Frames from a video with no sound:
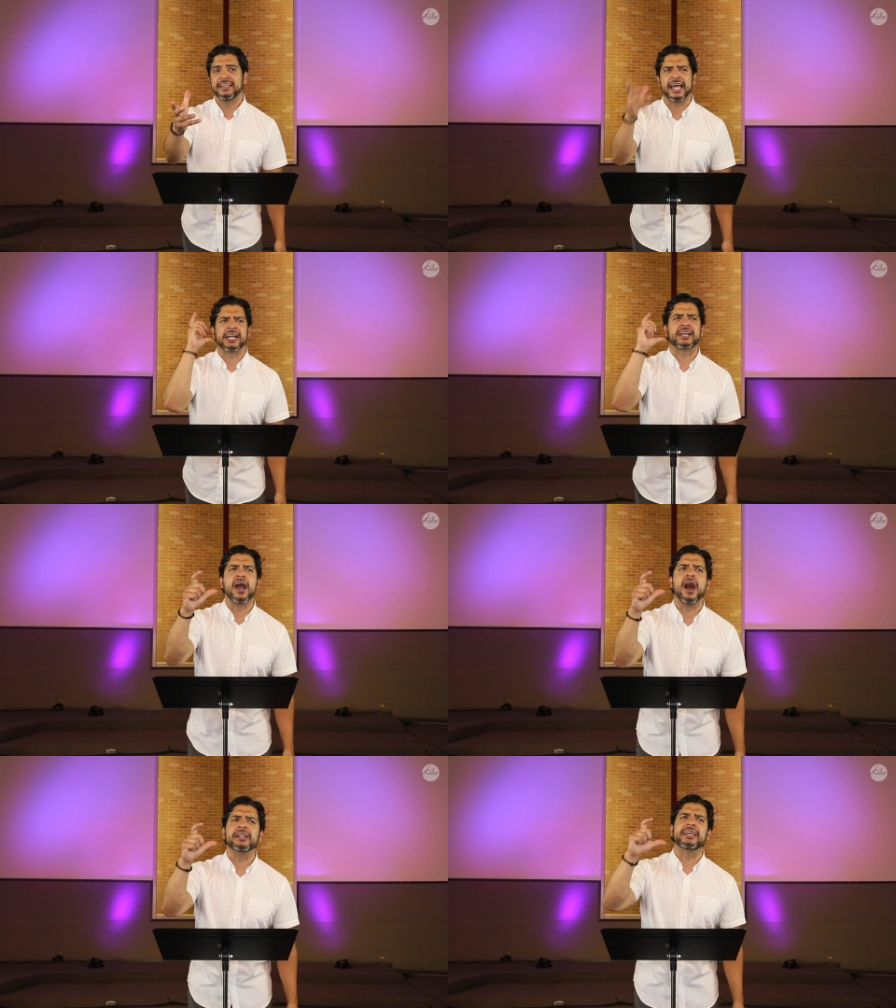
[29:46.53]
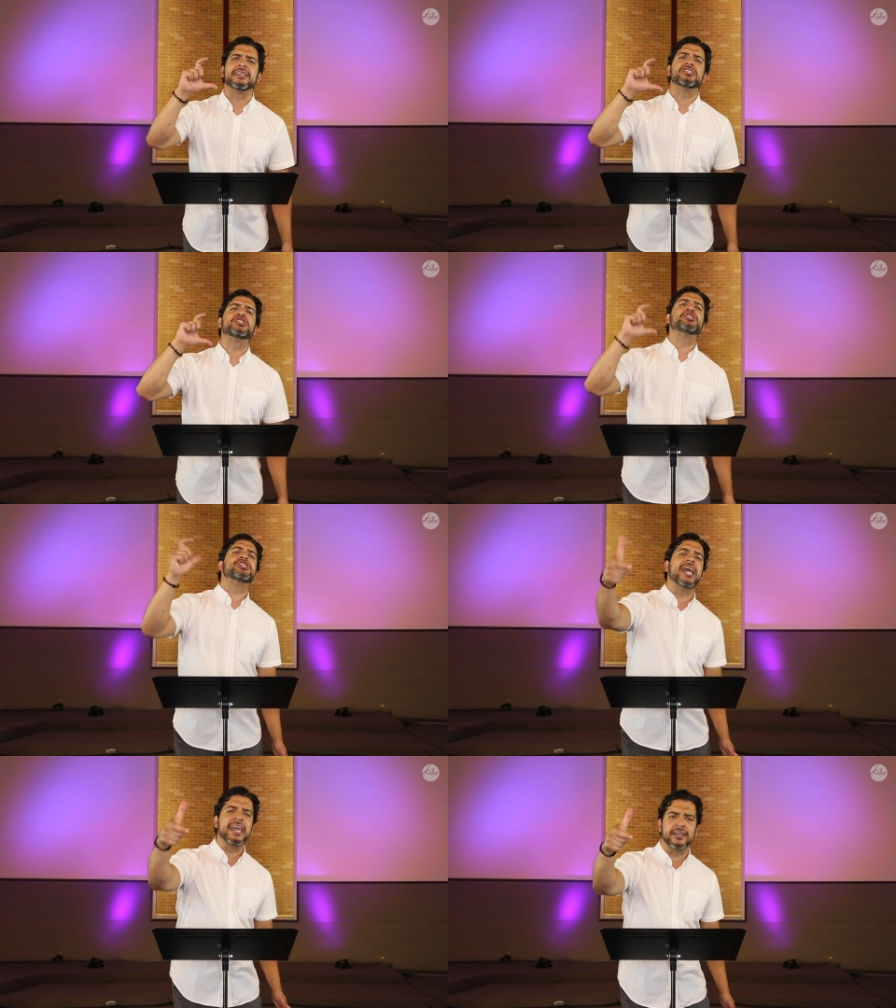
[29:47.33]
that God could
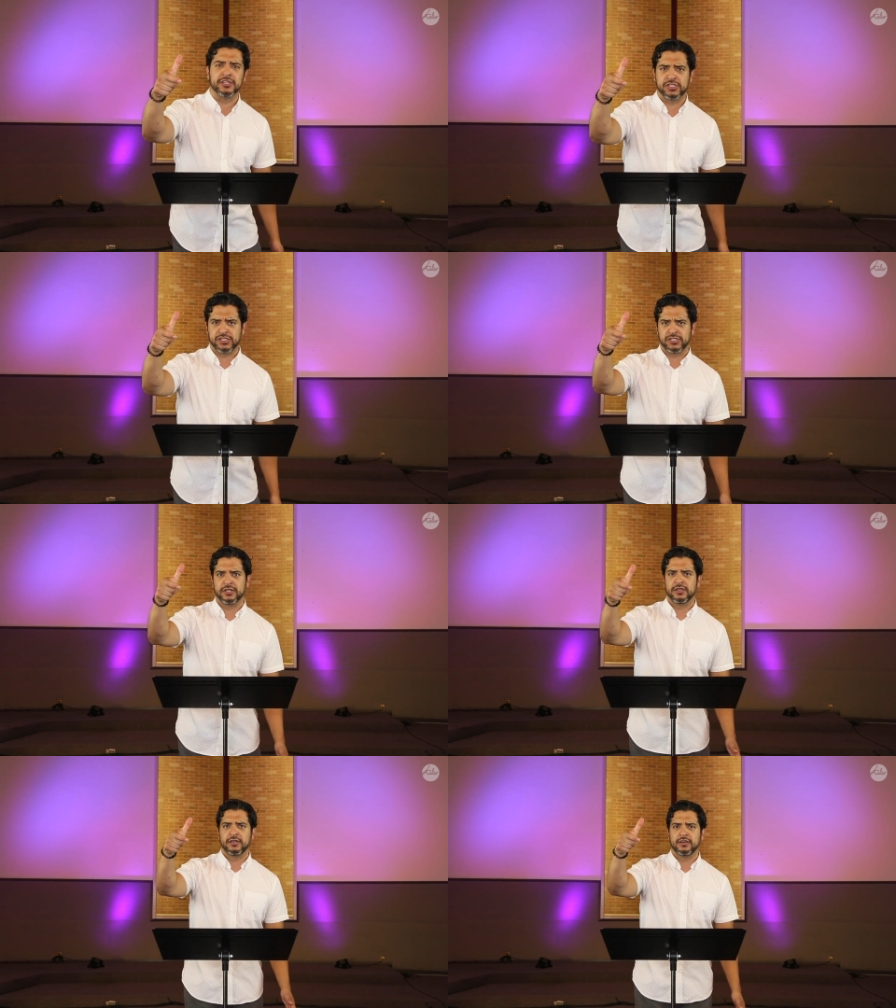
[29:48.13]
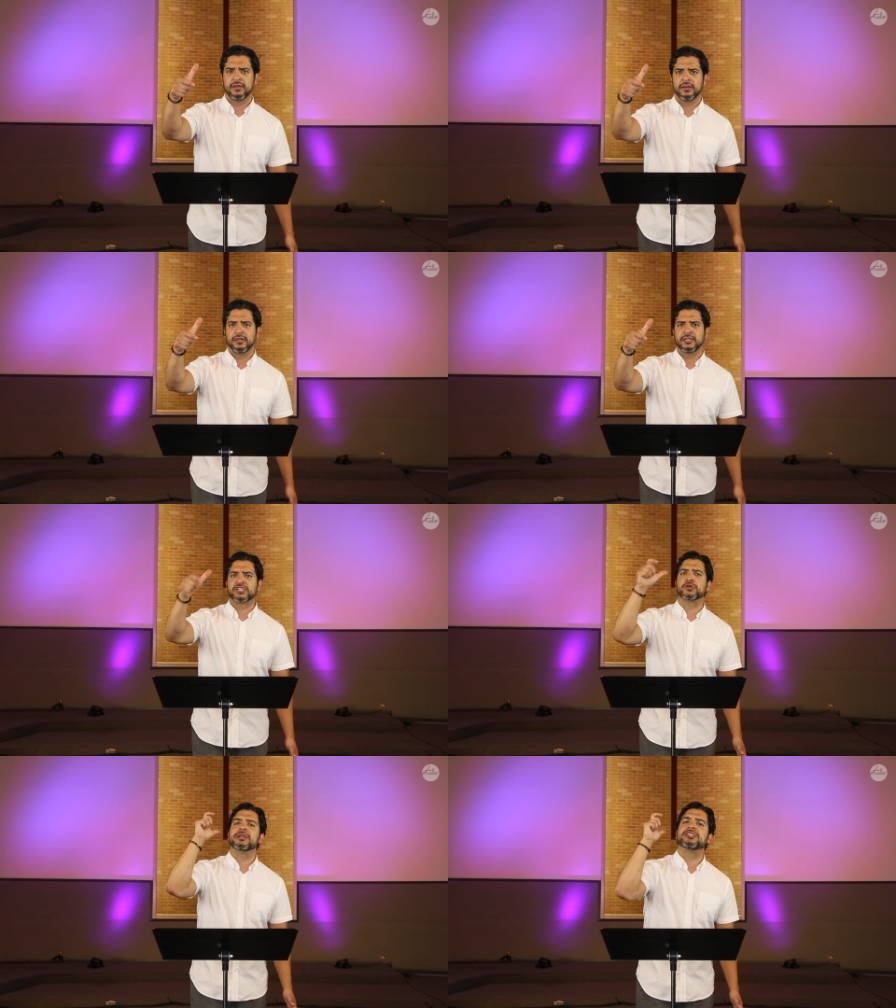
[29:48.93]
change the
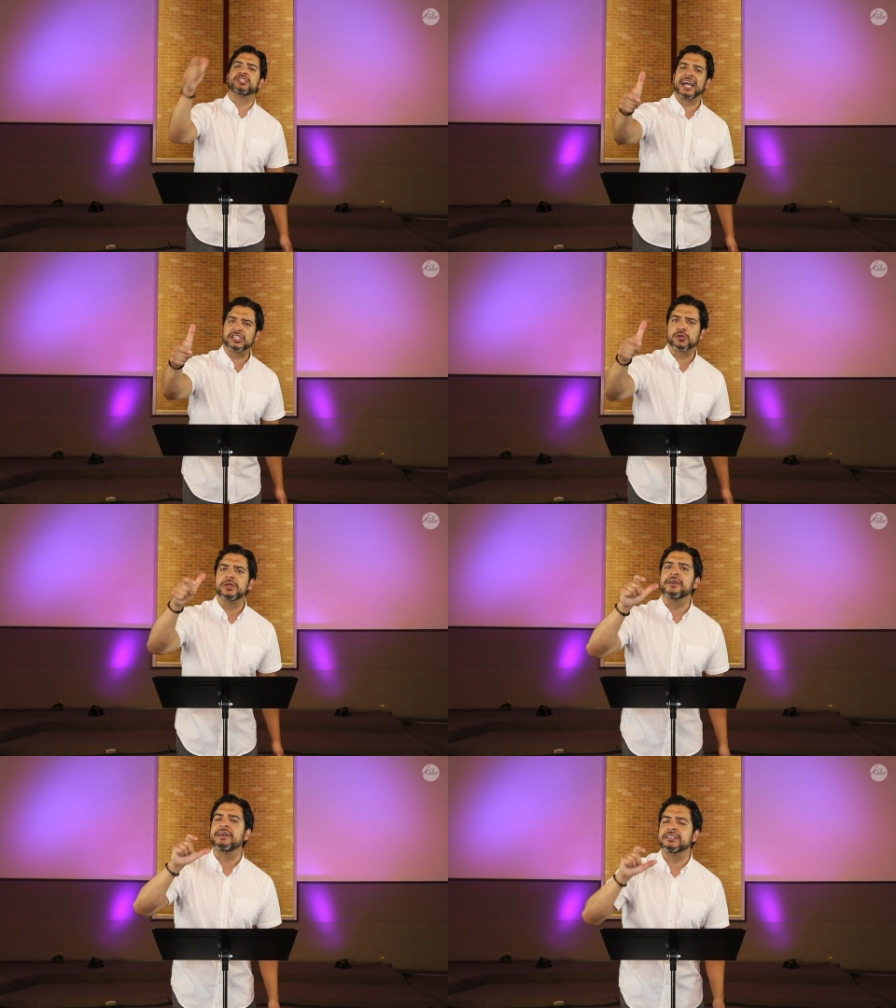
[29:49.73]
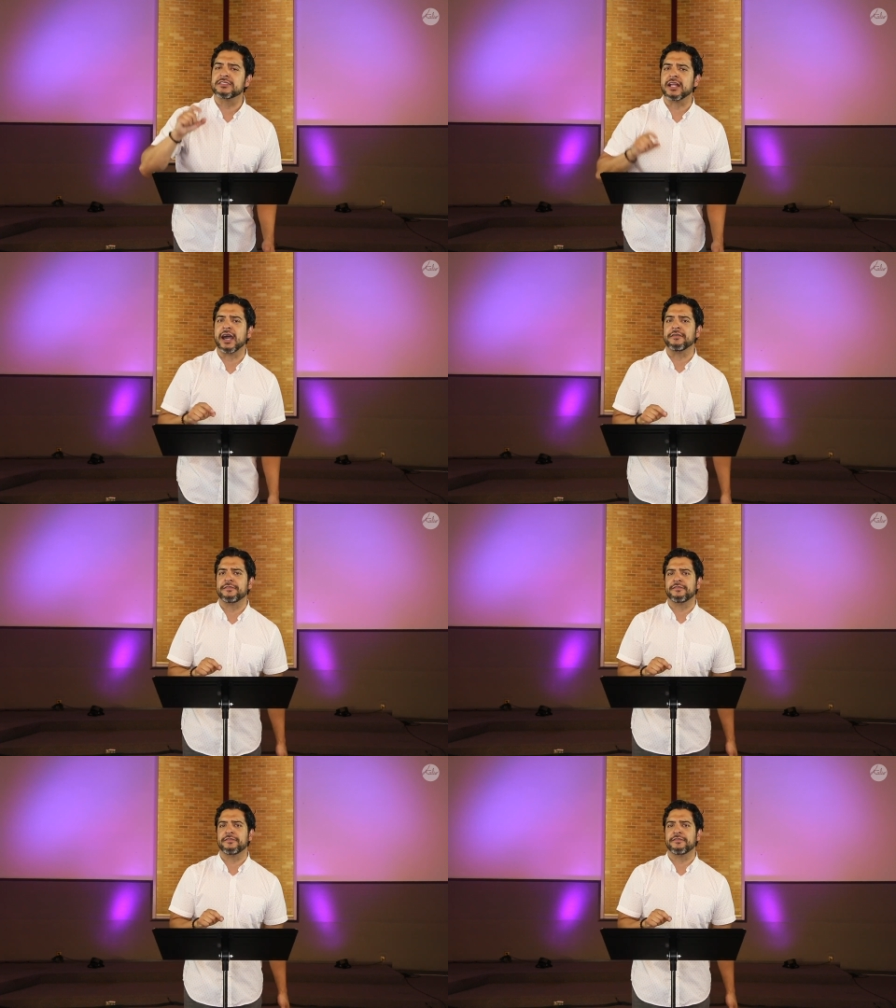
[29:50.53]
trajectory of his life